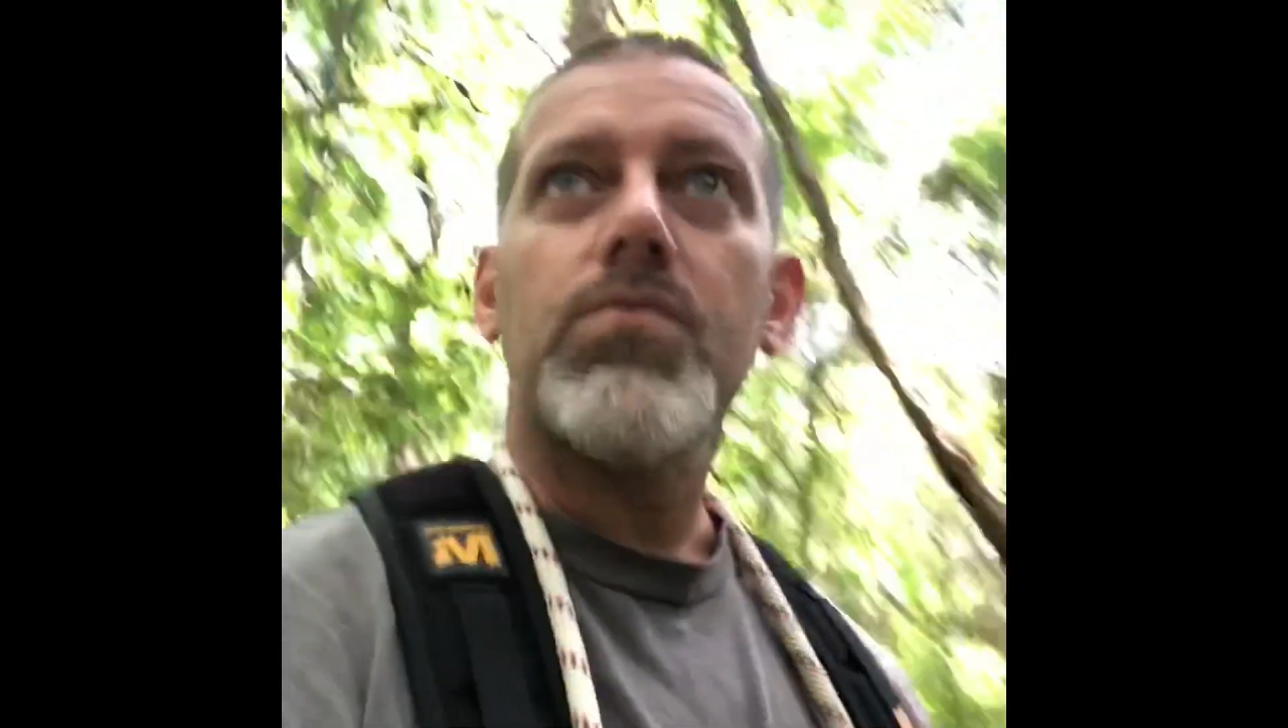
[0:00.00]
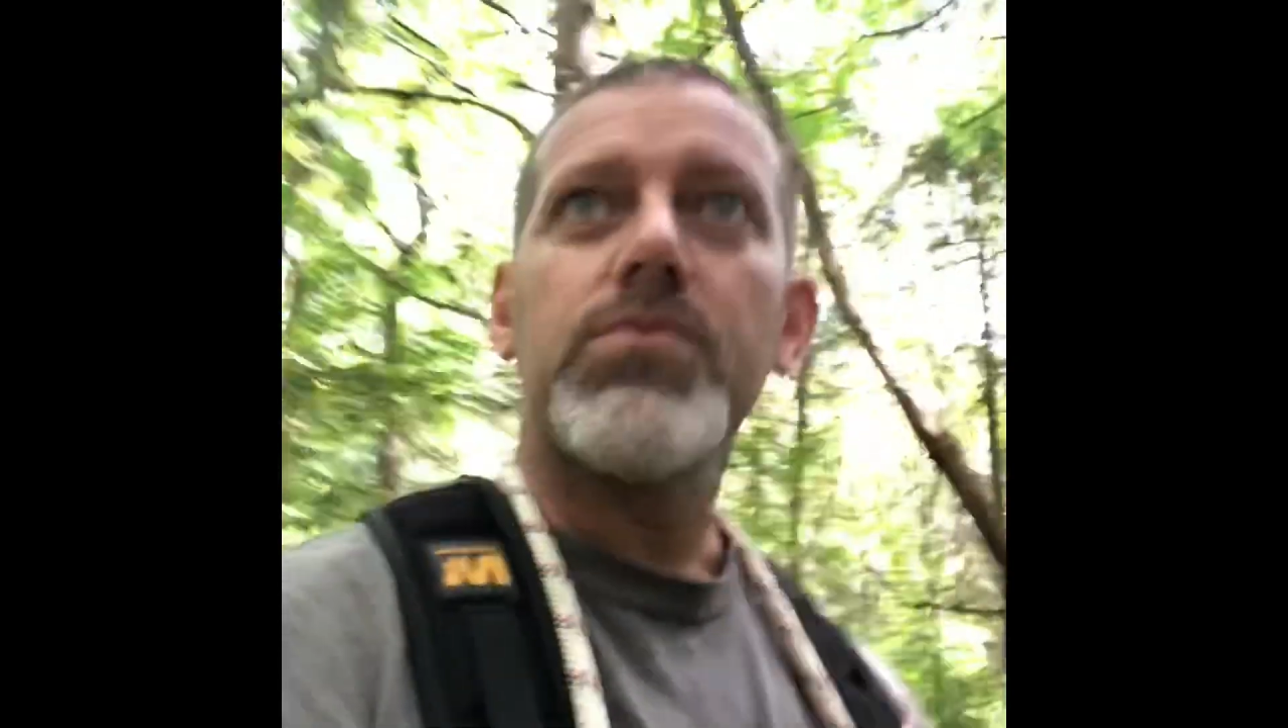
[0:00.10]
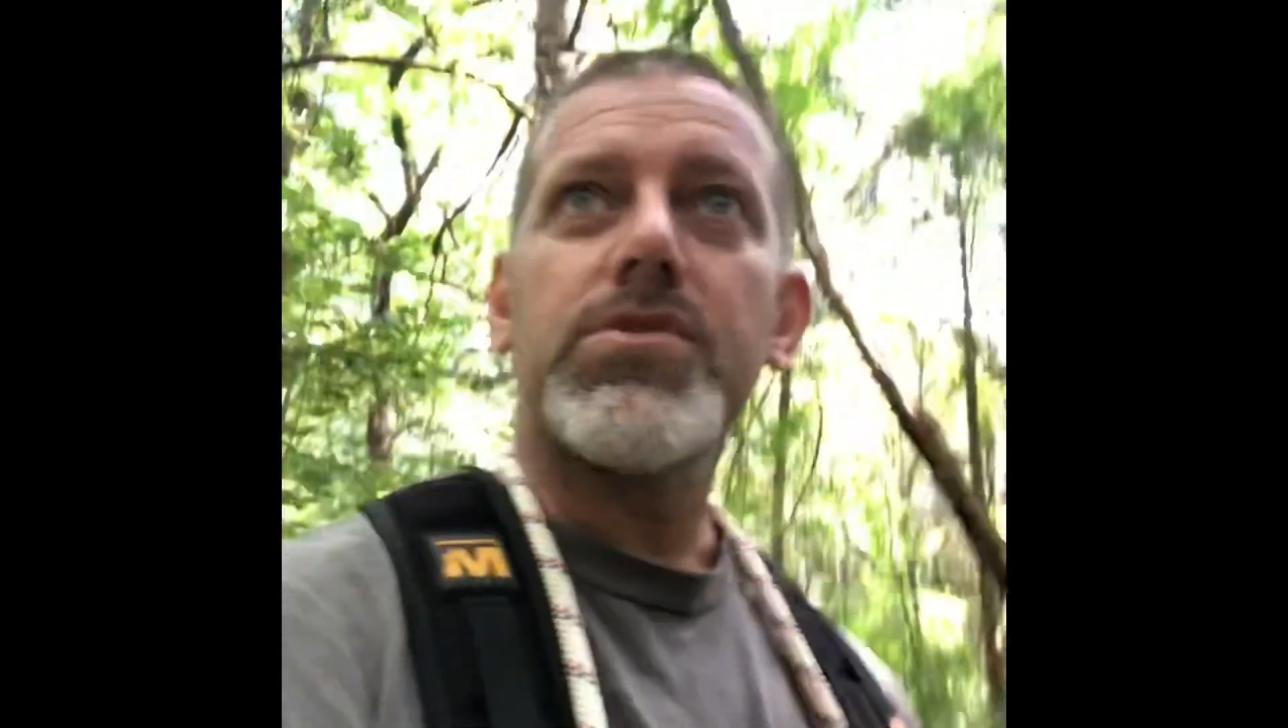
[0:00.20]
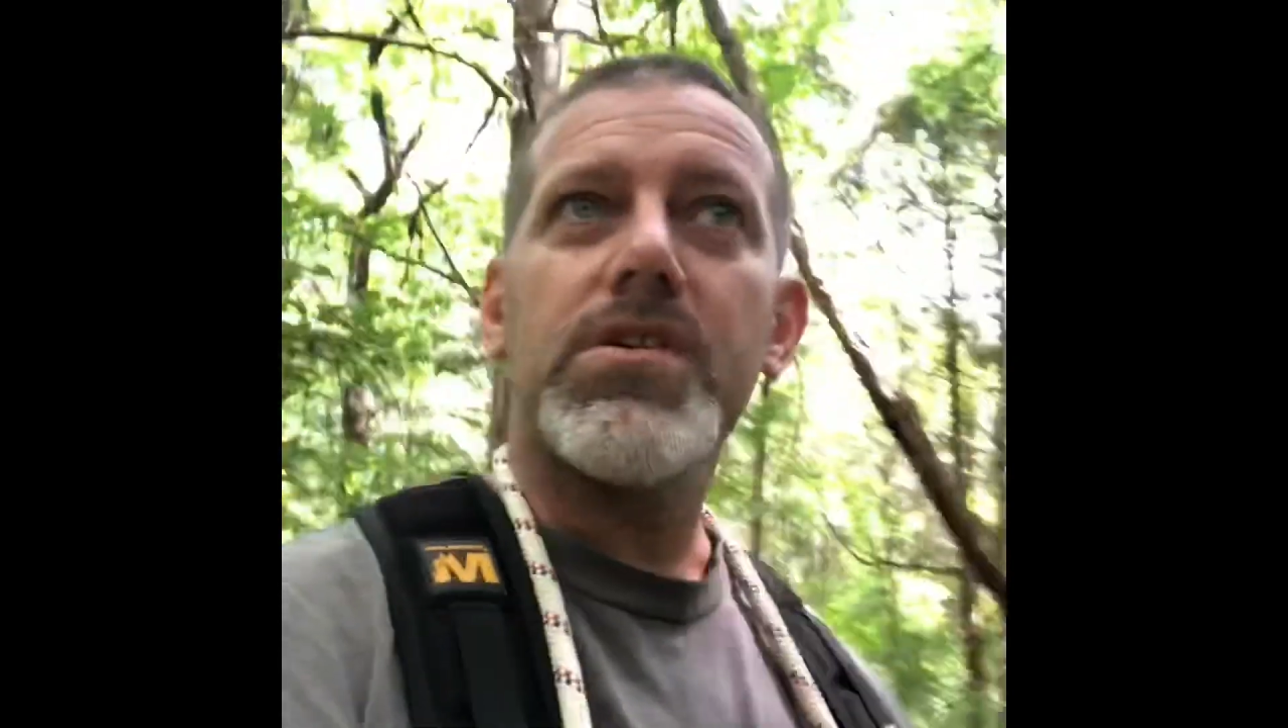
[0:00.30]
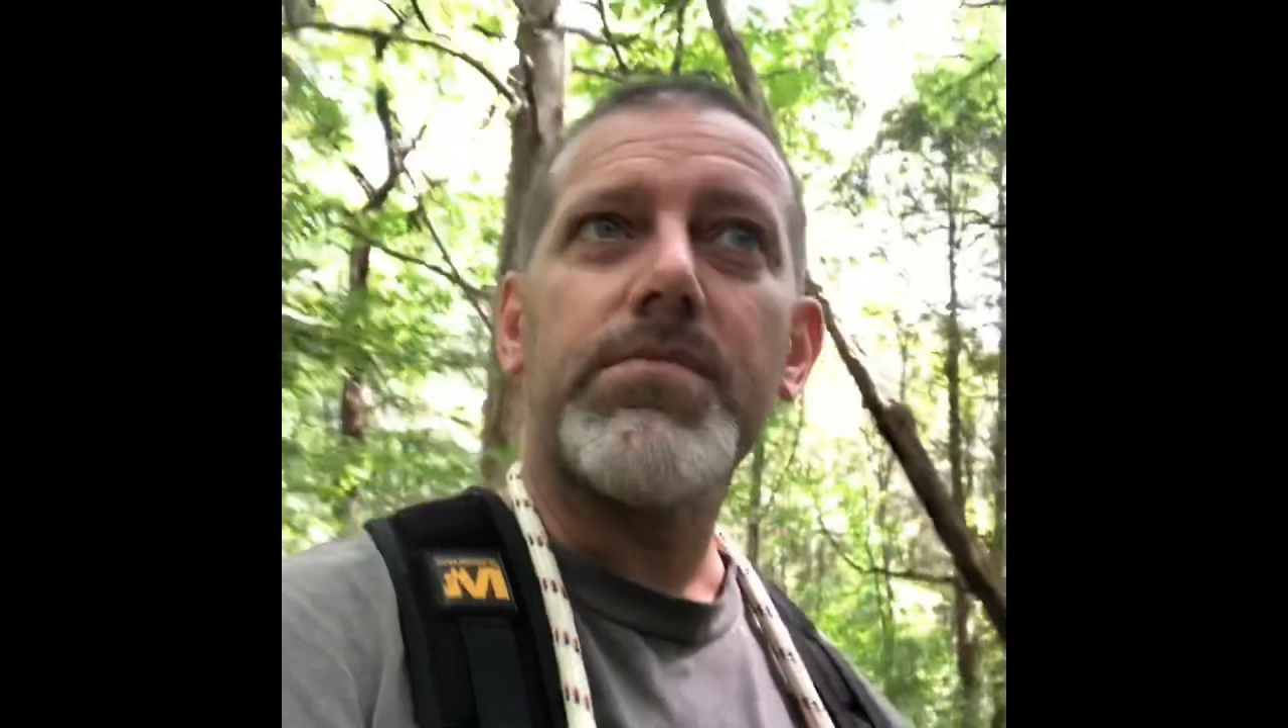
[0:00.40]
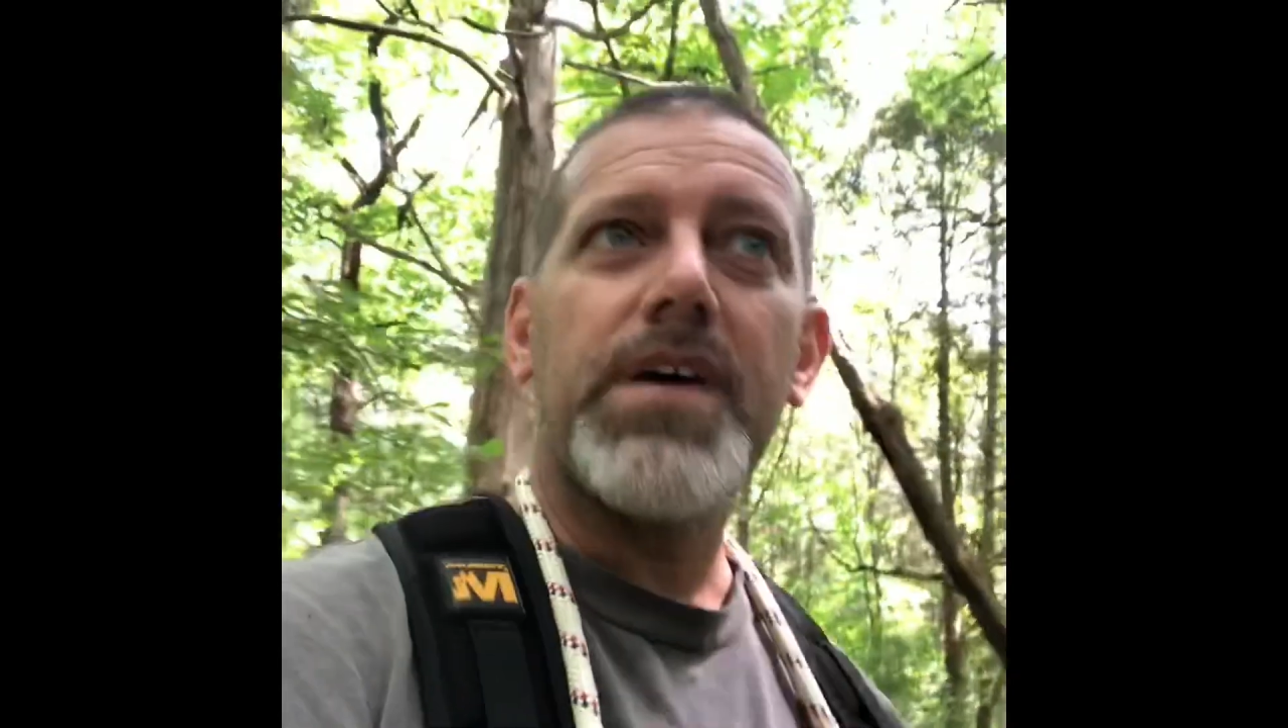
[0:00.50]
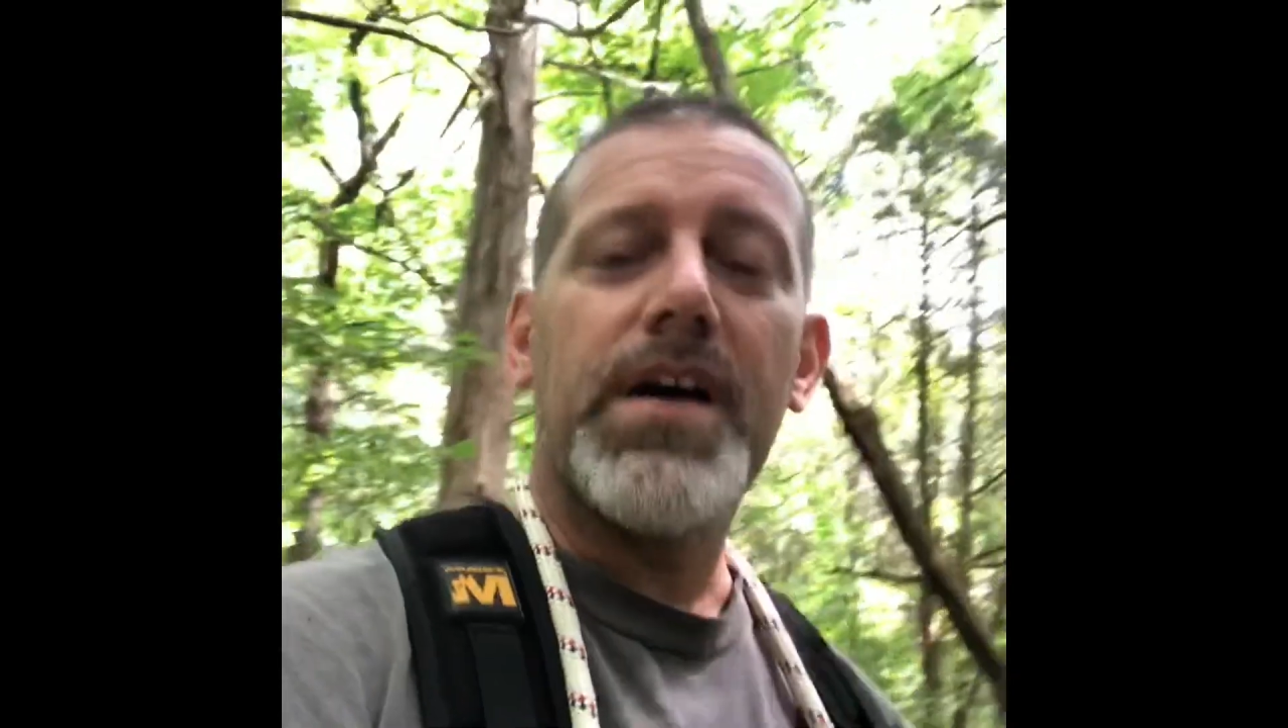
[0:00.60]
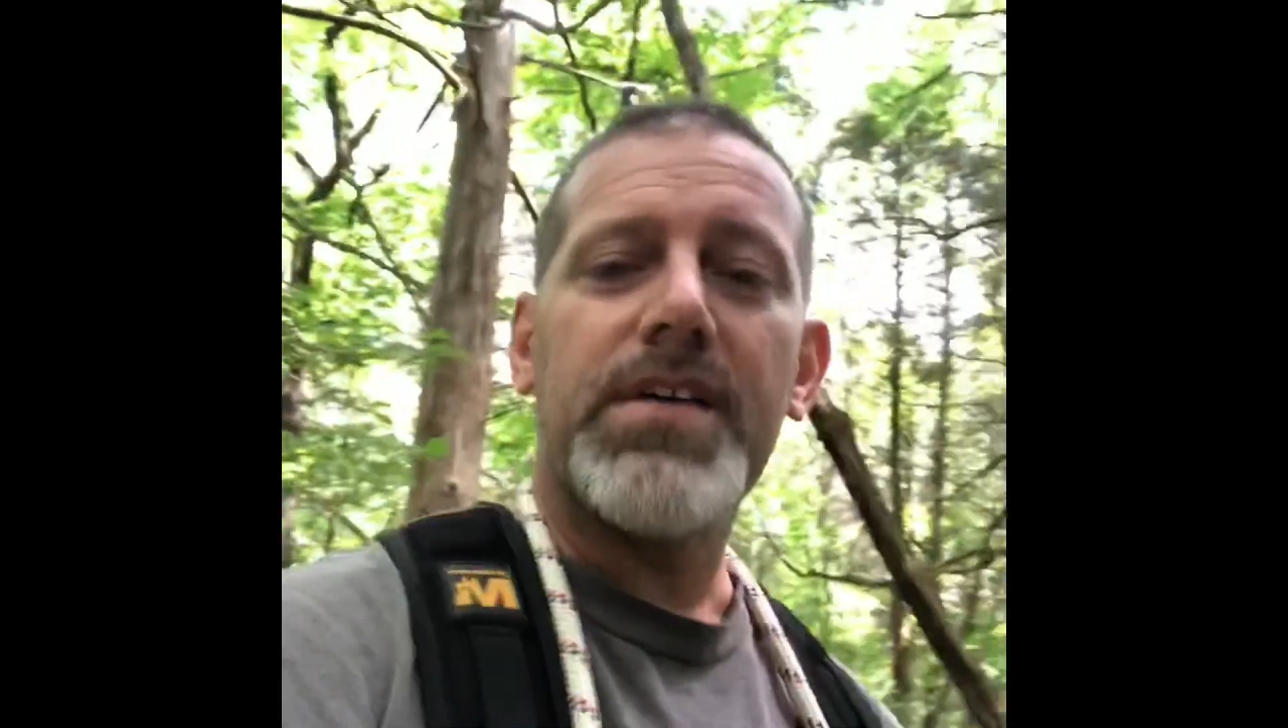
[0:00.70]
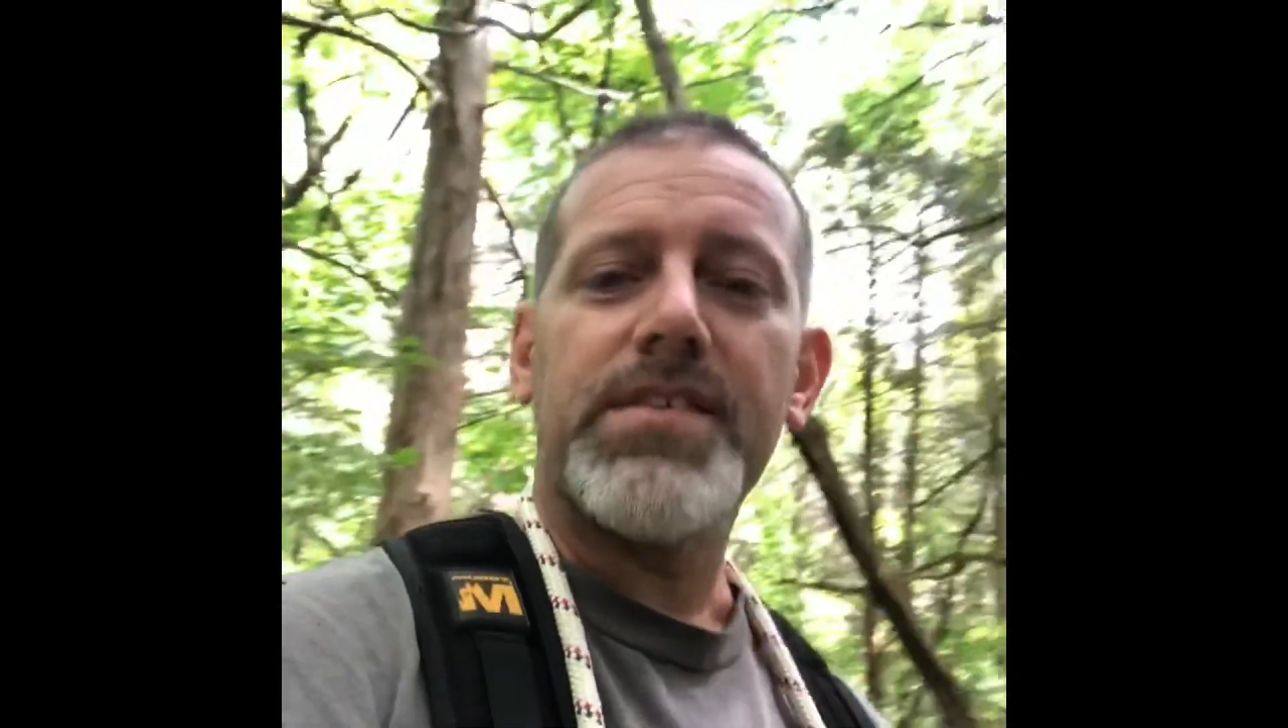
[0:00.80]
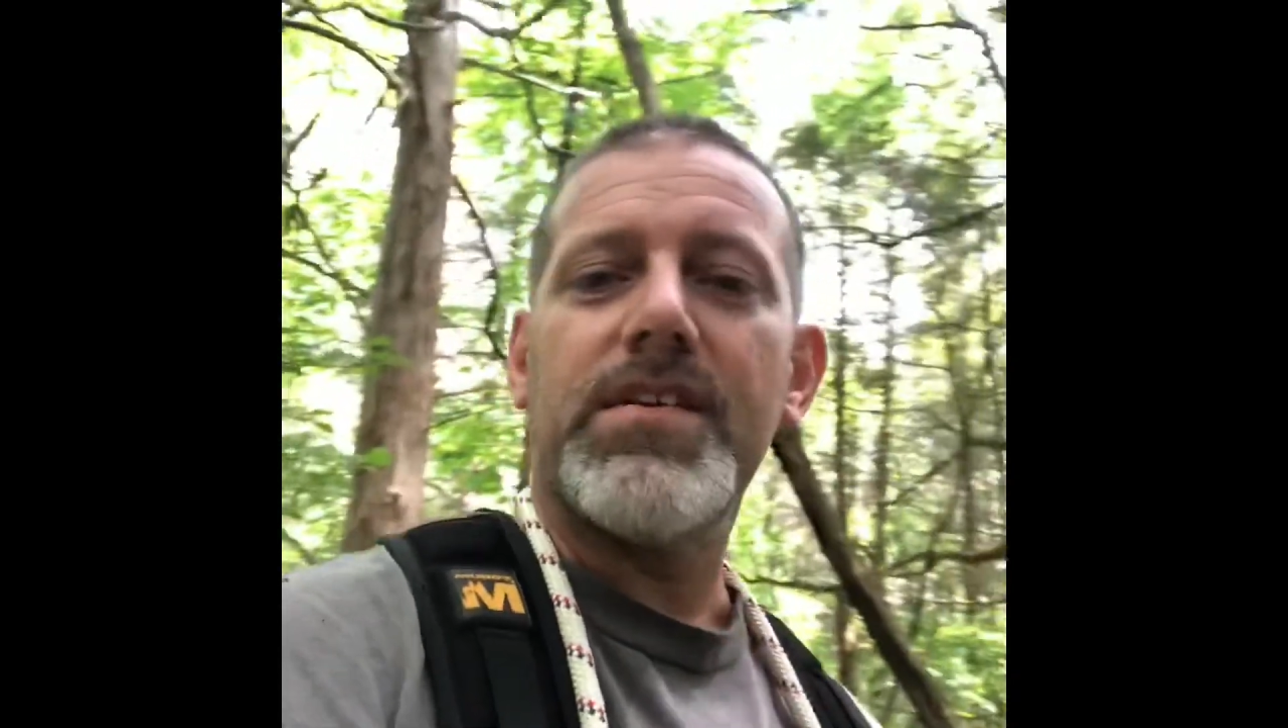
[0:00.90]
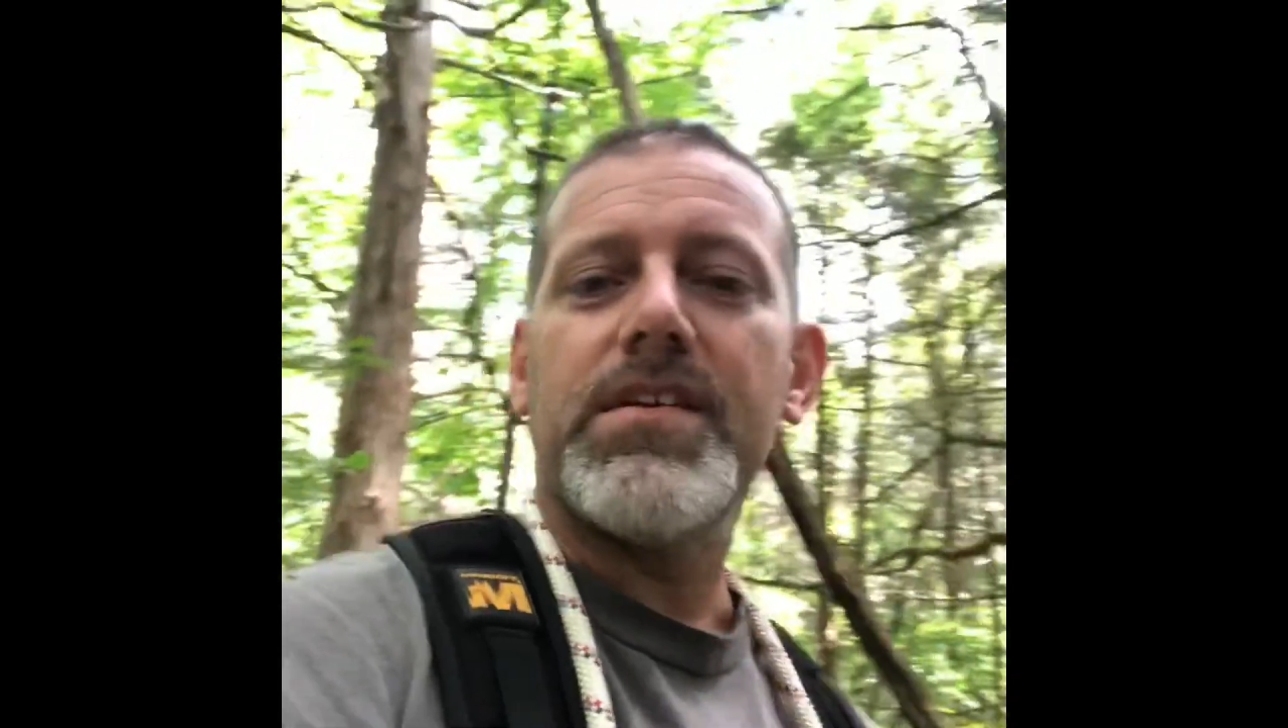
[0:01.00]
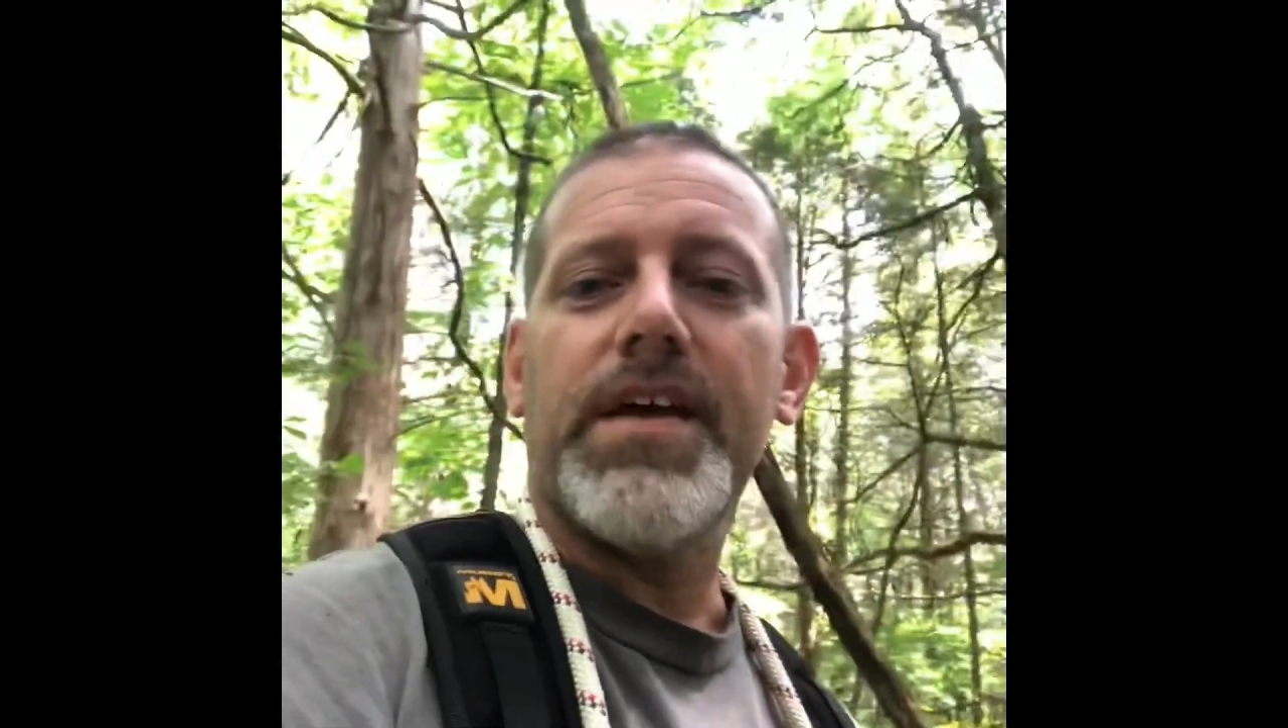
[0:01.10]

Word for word: What's up, guys?